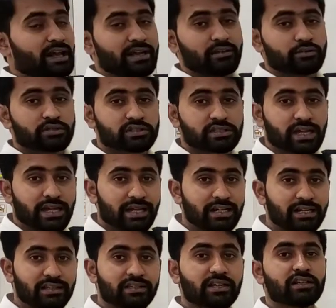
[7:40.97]

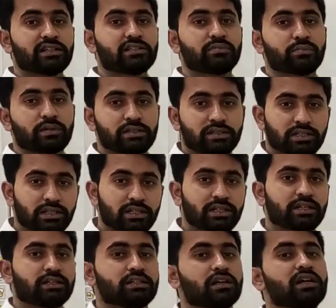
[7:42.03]
dioxide that is present
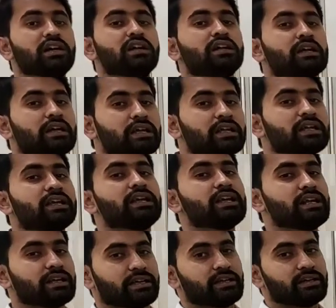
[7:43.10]
in the
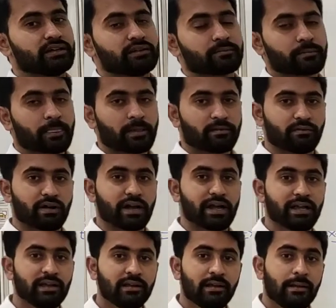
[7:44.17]
inhaled air.
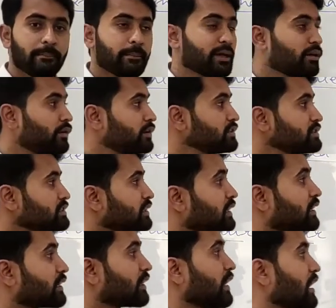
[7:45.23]
Why? Because
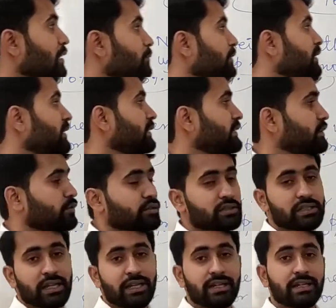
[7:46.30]
carbon
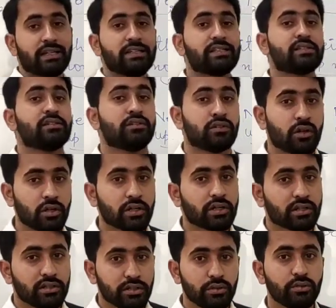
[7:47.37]
dioxide is
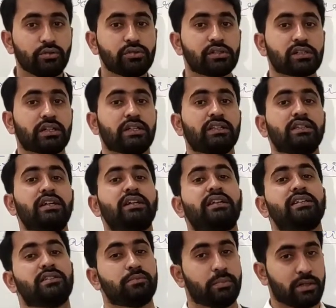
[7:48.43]
not used in the
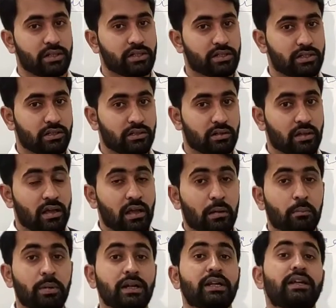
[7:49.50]
respiration,
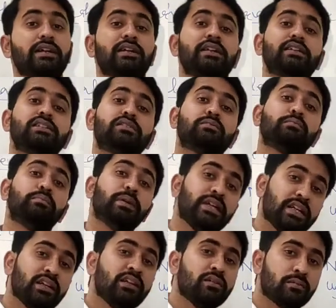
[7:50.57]
but it is
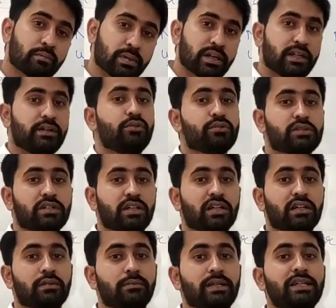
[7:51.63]
being produced.
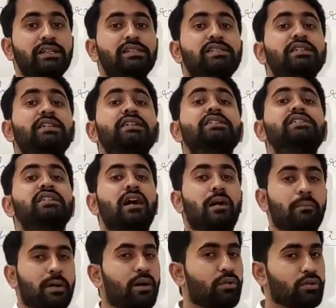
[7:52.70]
It means its
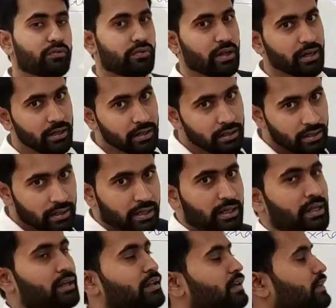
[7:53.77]
amount will
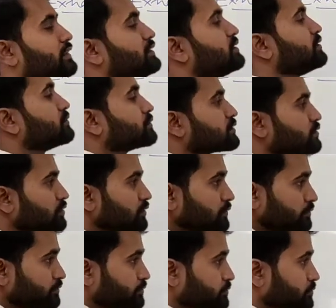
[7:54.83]
increase. So